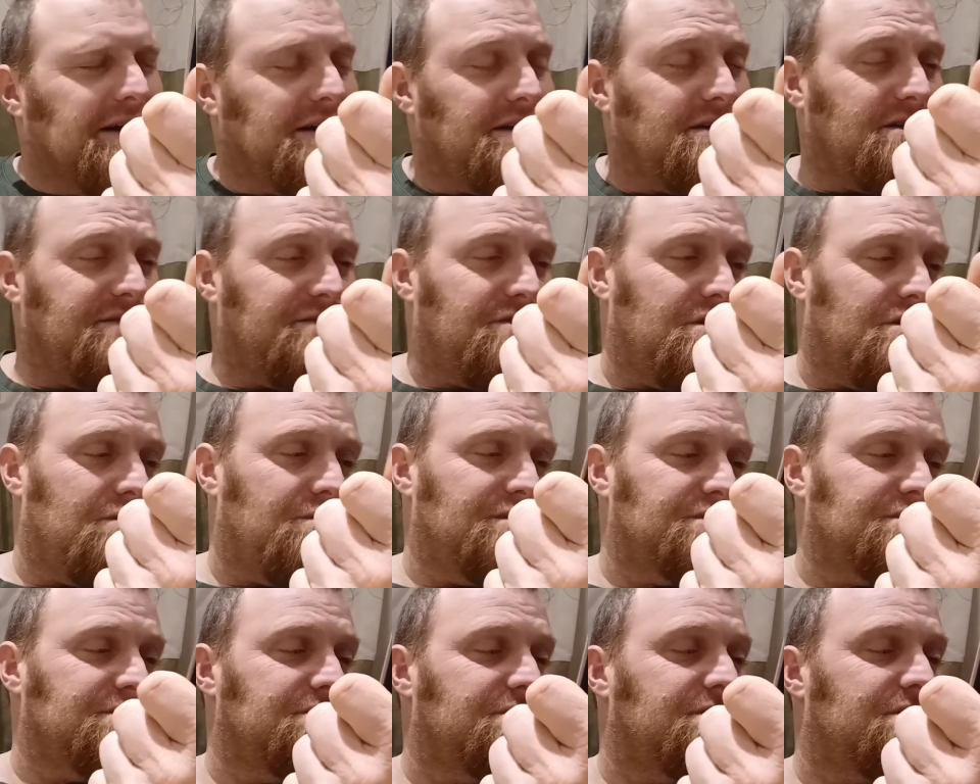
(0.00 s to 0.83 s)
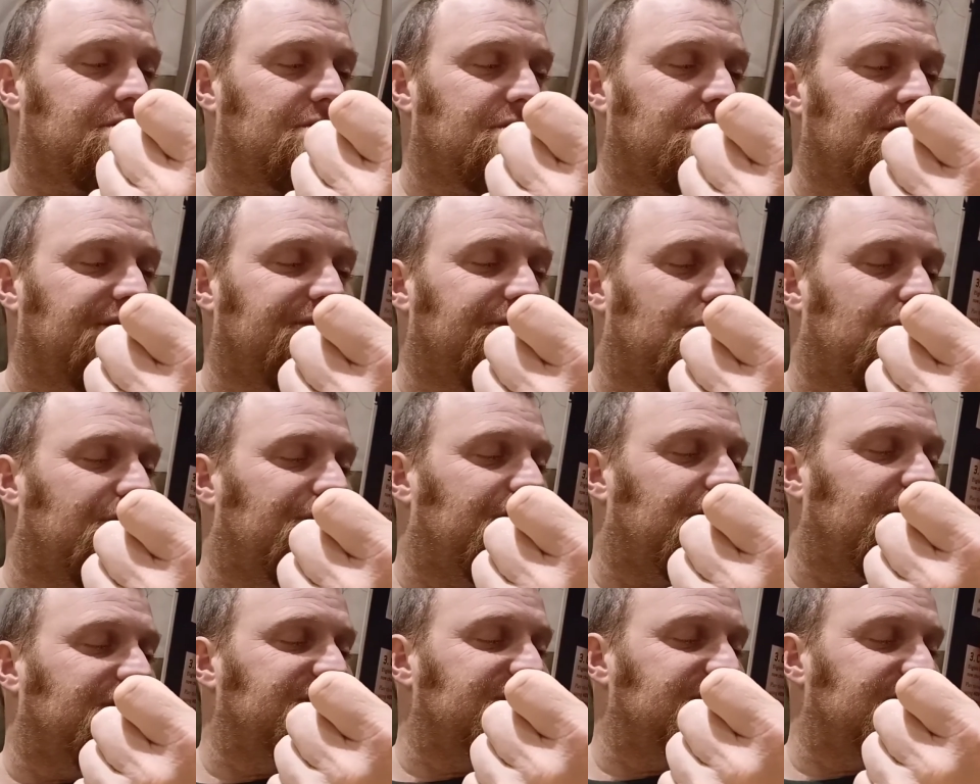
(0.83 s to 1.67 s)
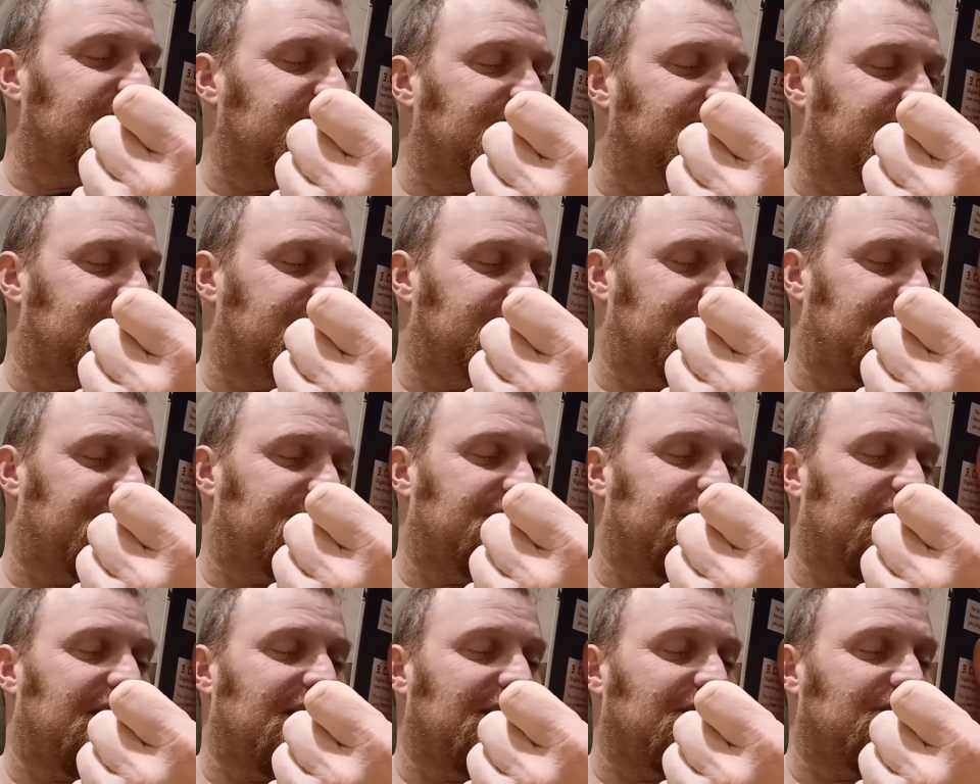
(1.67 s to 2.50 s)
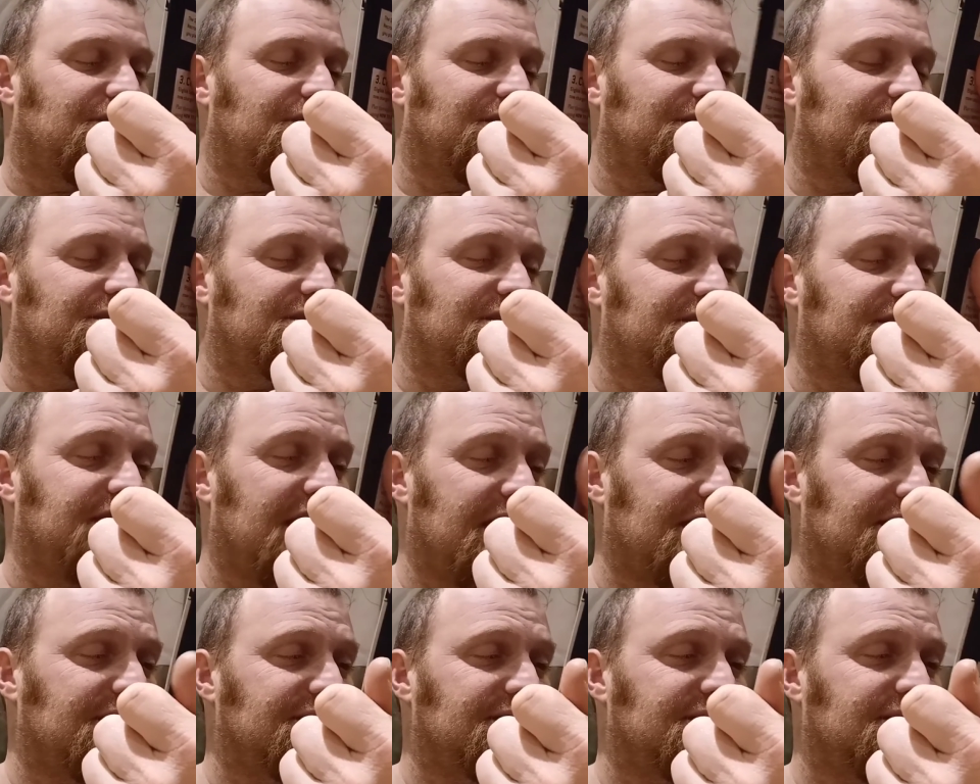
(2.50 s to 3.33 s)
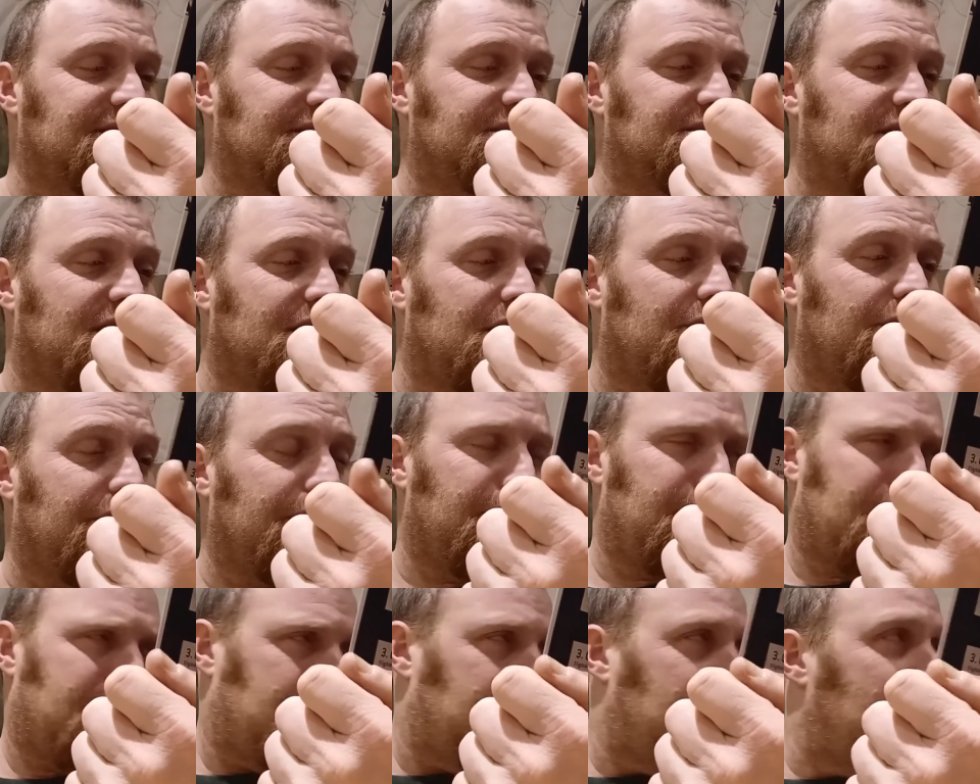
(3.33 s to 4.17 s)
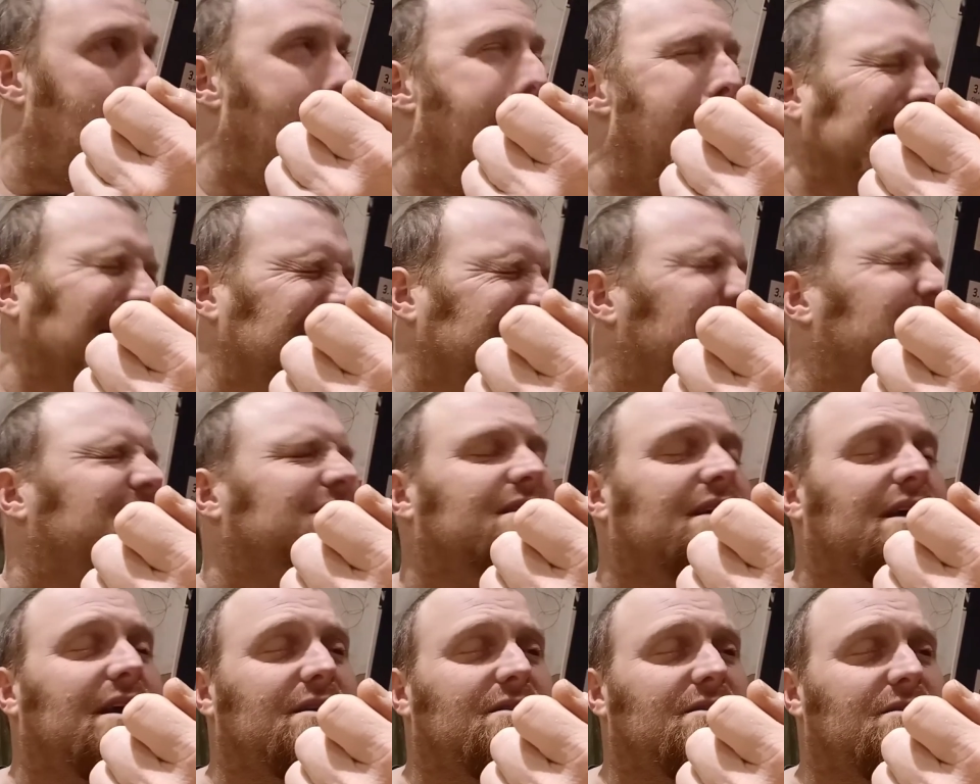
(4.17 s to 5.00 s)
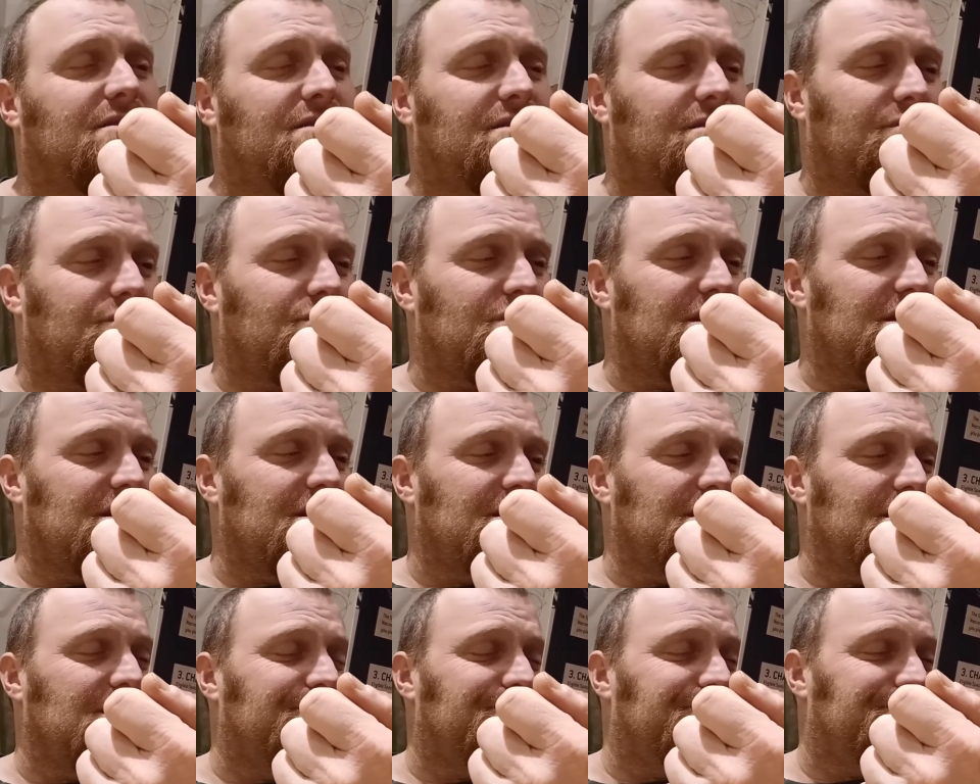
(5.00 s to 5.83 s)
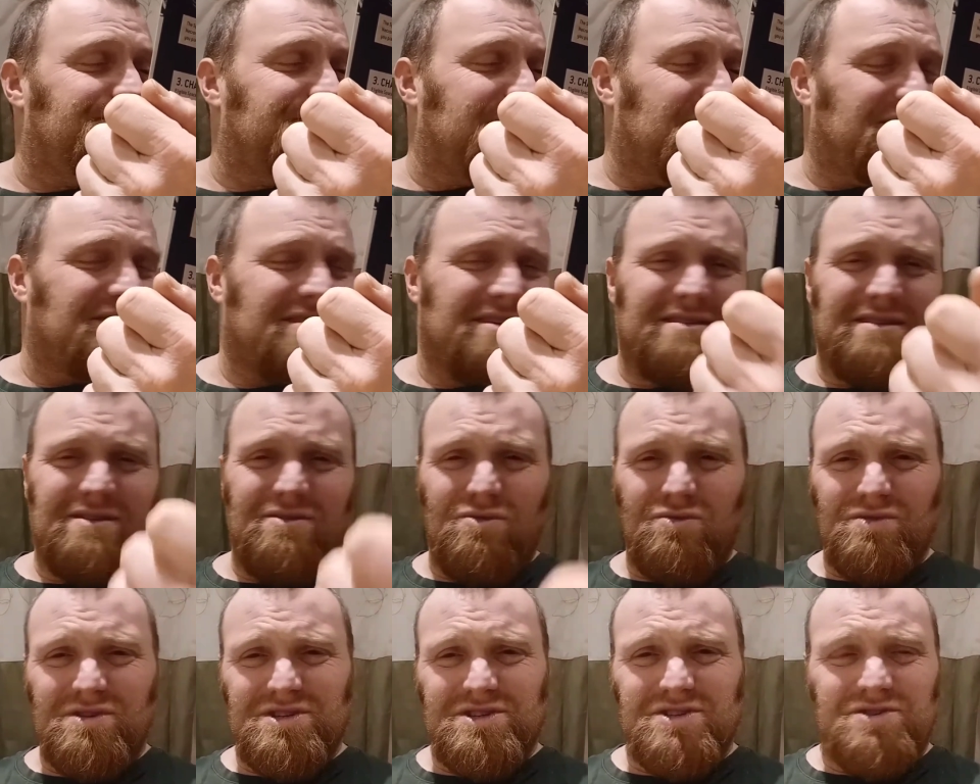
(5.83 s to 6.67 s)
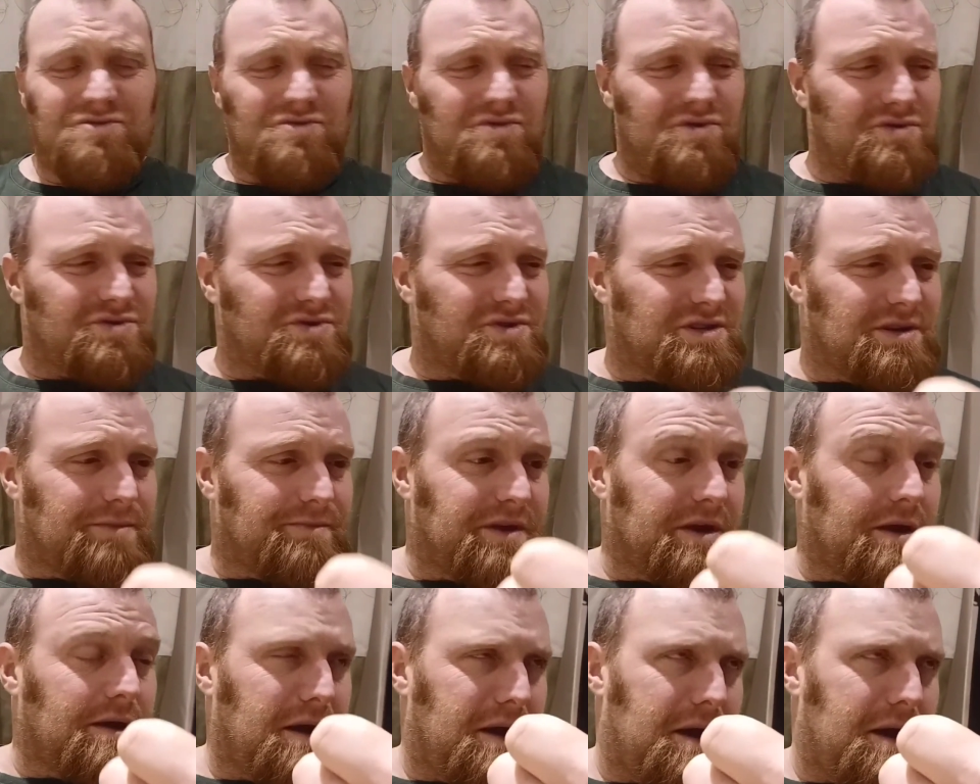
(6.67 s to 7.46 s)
You've got 1, 2, 3, 4, 5, 6, 7, 8, 9, 10 Skitarii, and 3, I think they're called destroyers or something.